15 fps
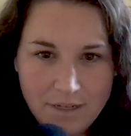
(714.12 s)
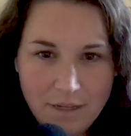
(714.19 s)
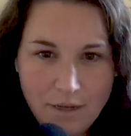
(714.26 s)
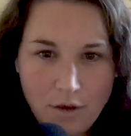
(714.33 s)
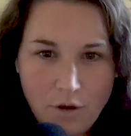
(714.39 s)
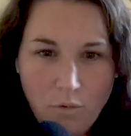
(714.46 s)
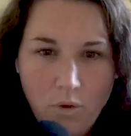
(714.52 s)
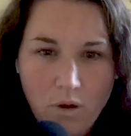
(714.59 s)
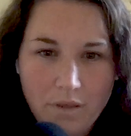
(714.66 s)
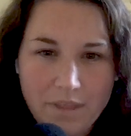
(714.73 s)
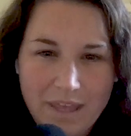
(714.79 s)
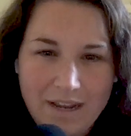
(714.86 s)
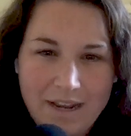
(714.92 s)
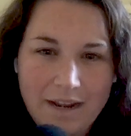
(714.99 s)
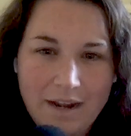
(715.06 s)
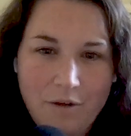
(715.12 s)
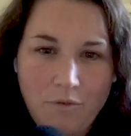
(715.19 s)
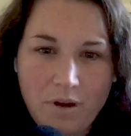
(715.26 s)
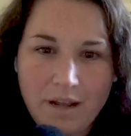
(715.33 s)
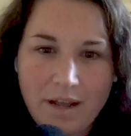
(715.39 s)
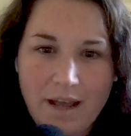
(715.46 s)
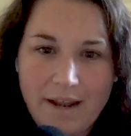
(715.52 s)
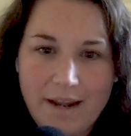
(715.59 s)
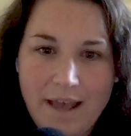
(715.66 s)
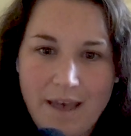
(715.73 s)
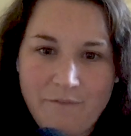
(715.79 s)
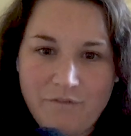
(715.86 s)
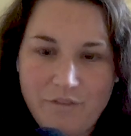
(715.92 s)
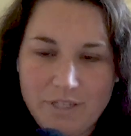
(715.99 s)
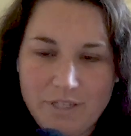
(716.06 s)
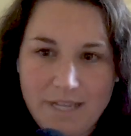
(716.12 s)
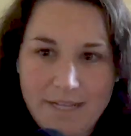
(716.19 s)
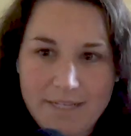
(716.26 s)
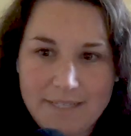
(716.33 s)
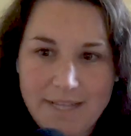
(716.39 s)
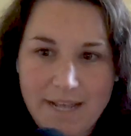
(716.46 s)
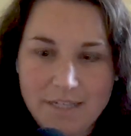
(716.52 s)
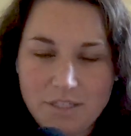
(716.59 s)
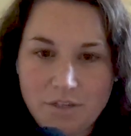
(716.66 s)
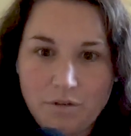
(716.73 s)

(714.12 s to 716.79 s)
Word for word: Okay. And and I want to kind of emphasize that.